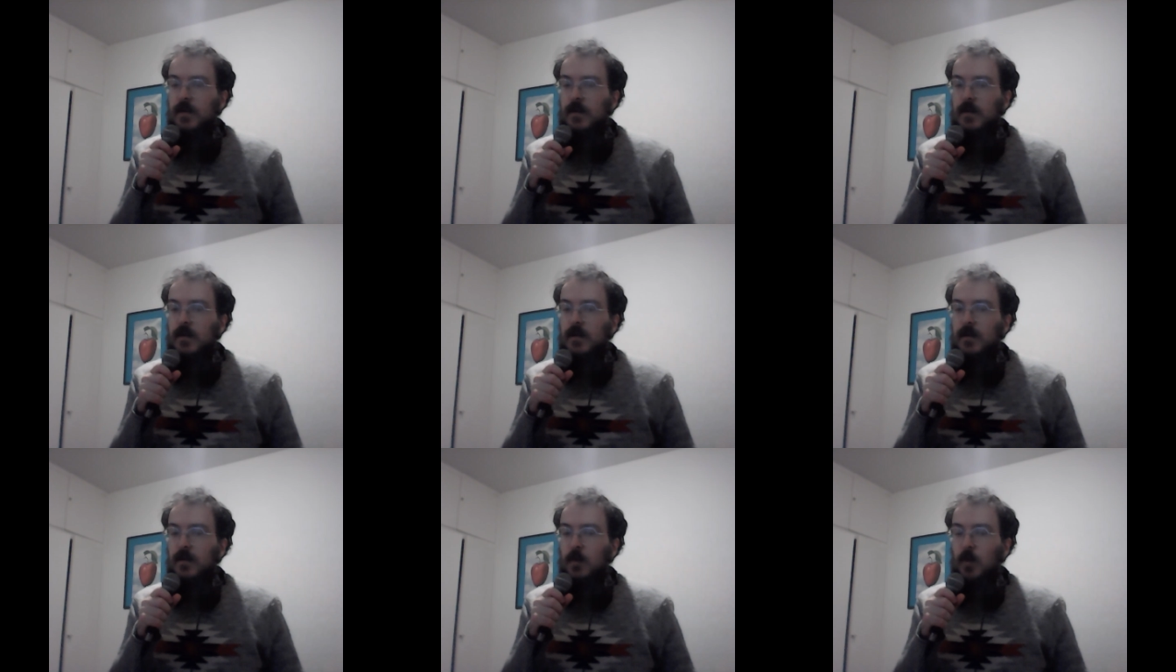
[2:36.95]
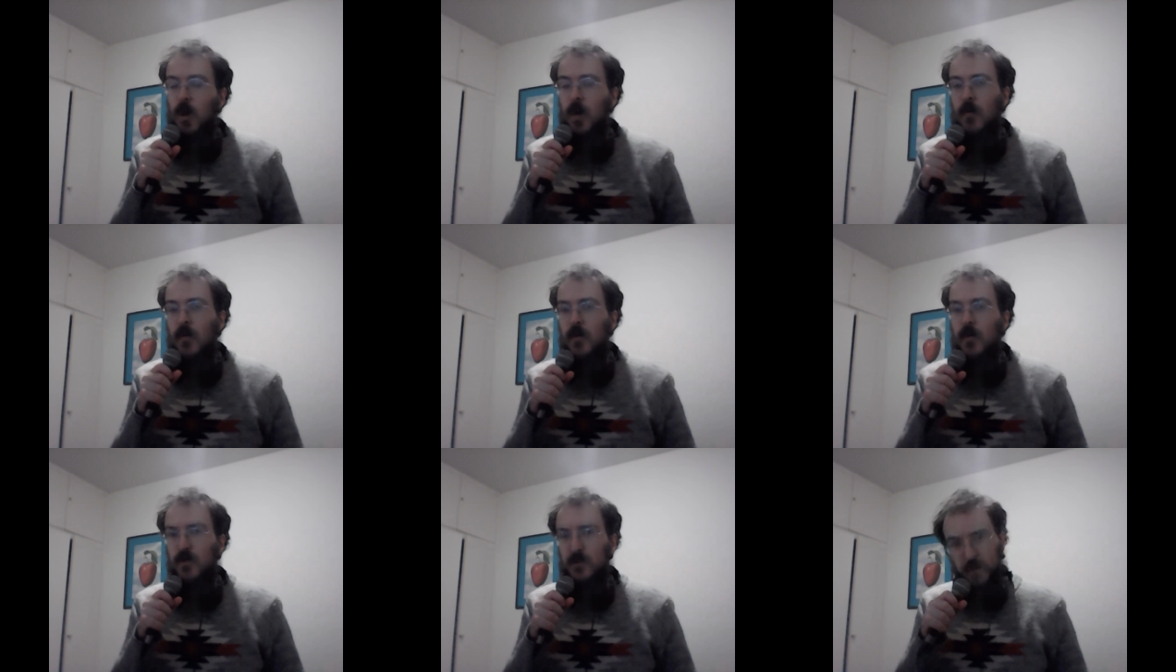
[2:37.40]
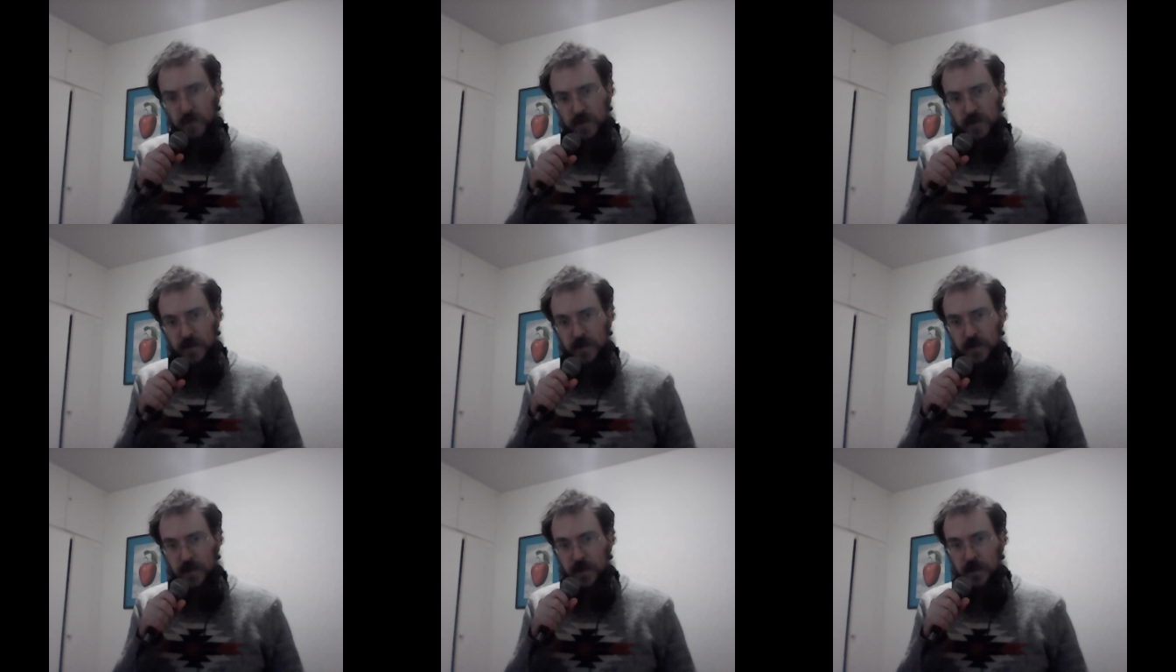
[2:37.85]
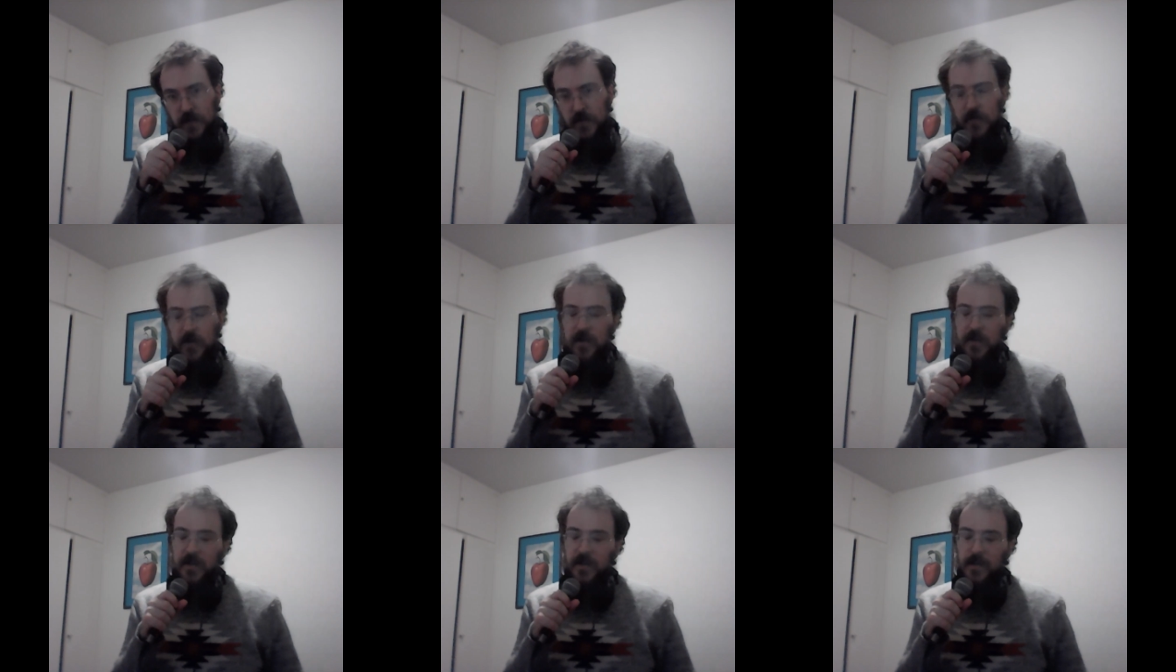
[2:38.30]
Wario's moustache, for
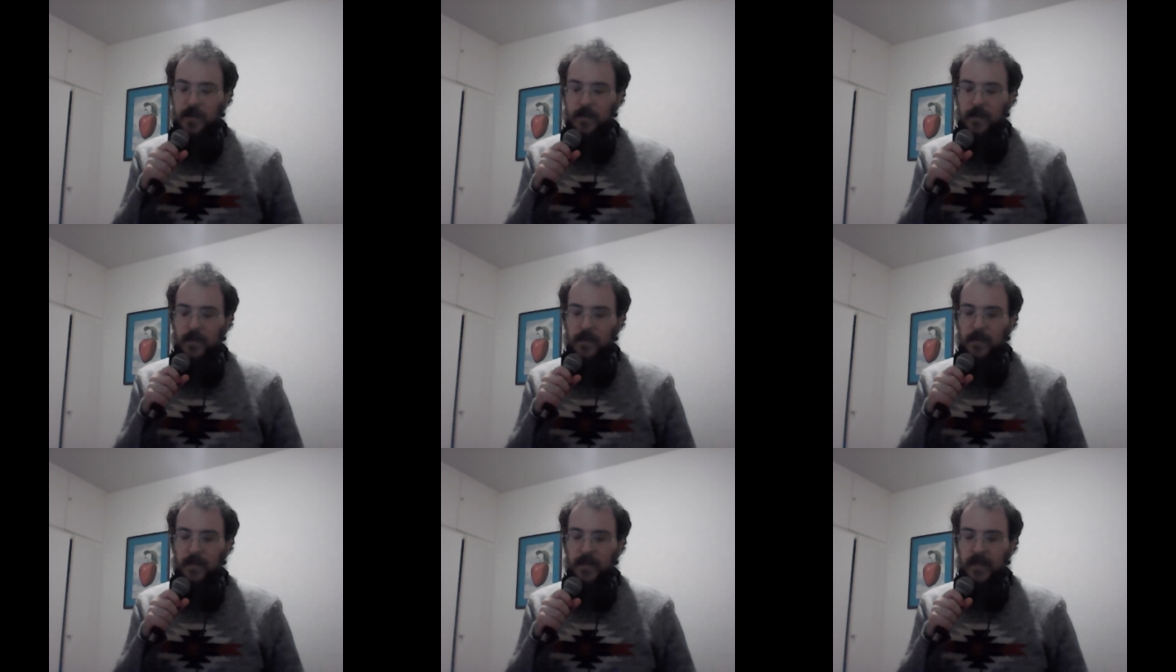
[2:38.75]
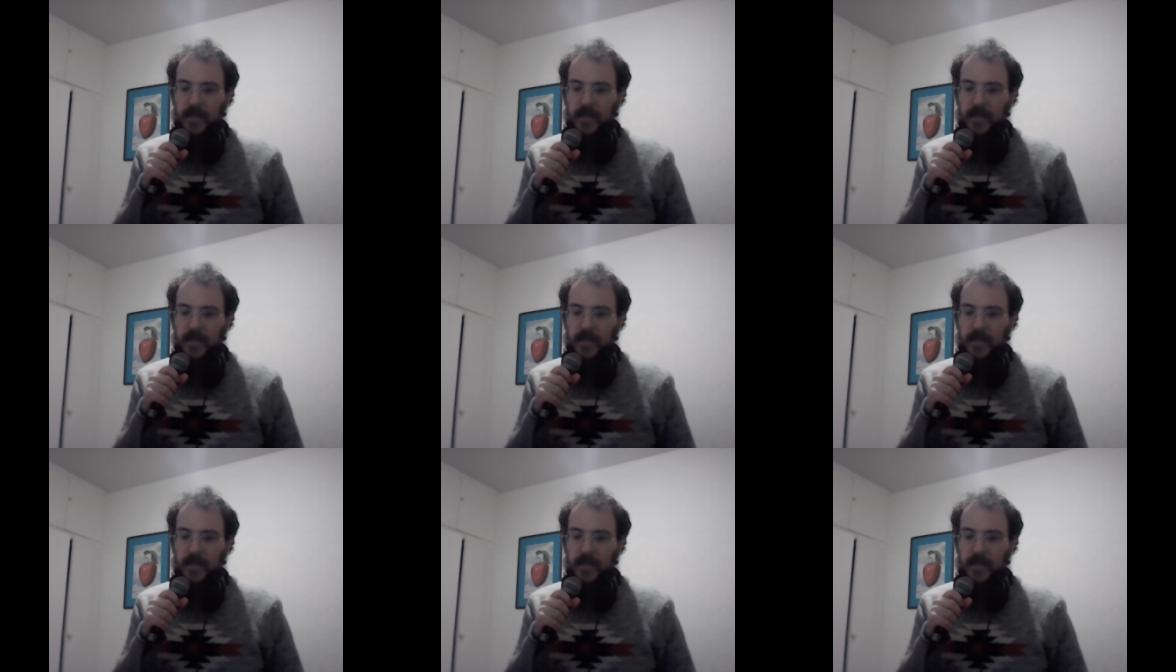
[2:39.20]
example, but